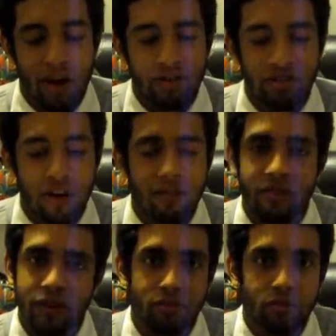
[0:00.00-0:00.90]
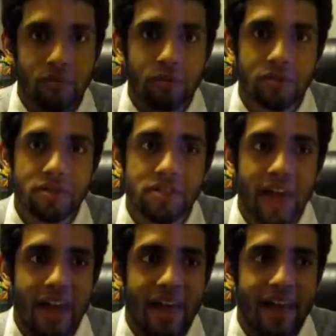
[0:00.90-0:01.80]
Rockstar fucking rules,
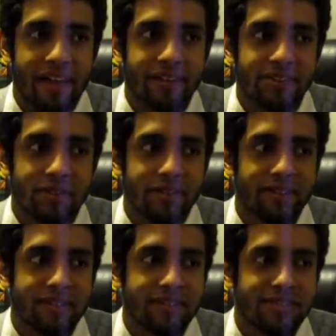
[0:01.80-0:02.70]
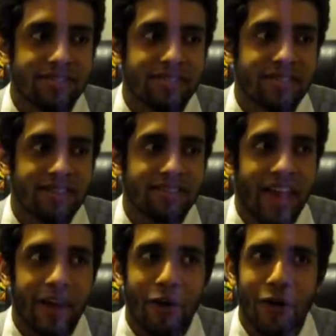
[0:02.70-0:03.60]
and so does
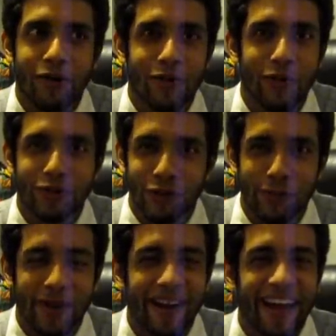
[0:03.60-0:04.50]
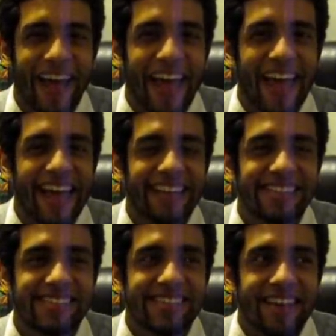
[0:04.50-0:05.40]
Saigo no Kotoba and